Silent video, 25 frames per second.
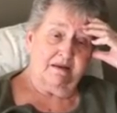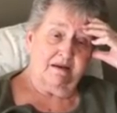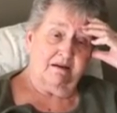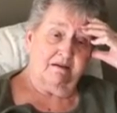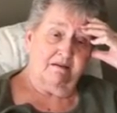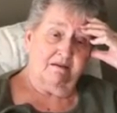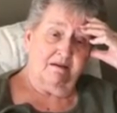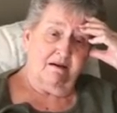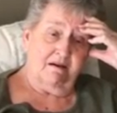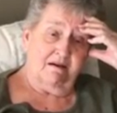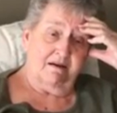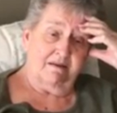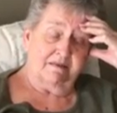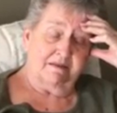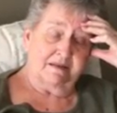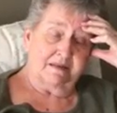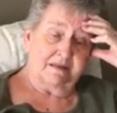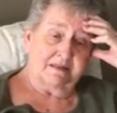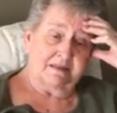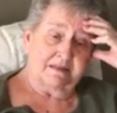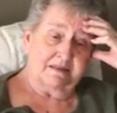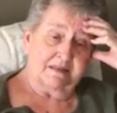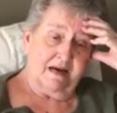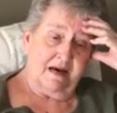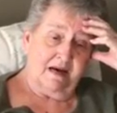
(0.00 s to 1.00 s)
there on the
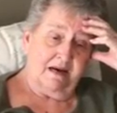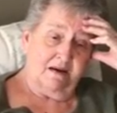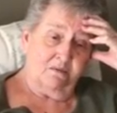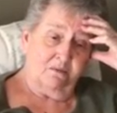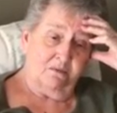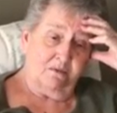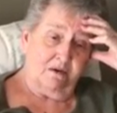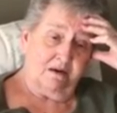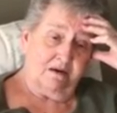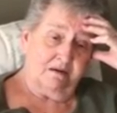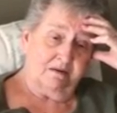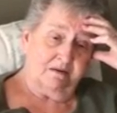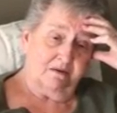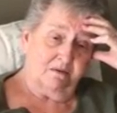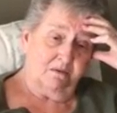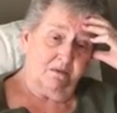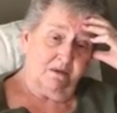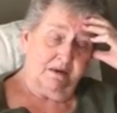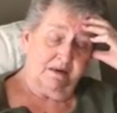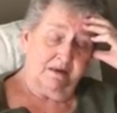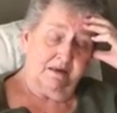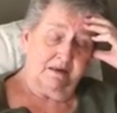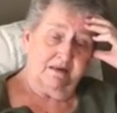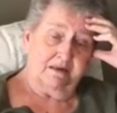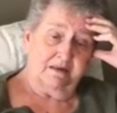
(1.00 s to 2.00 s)
sidewalk
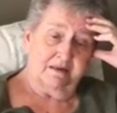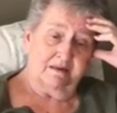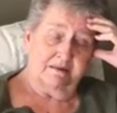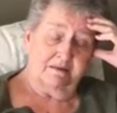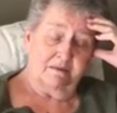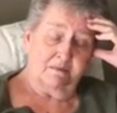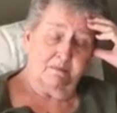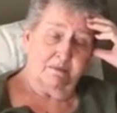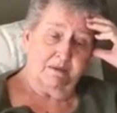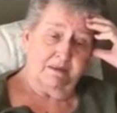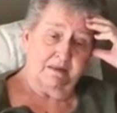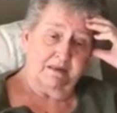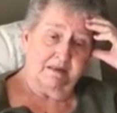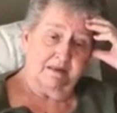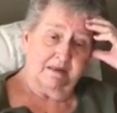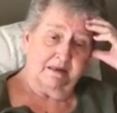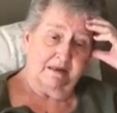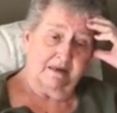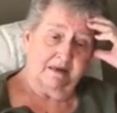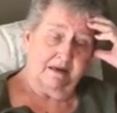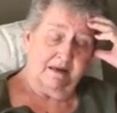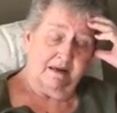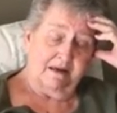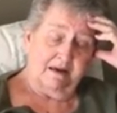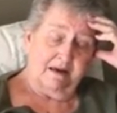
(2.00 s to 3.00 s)
going into the
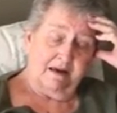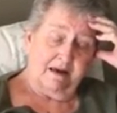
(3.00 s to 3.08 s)
building.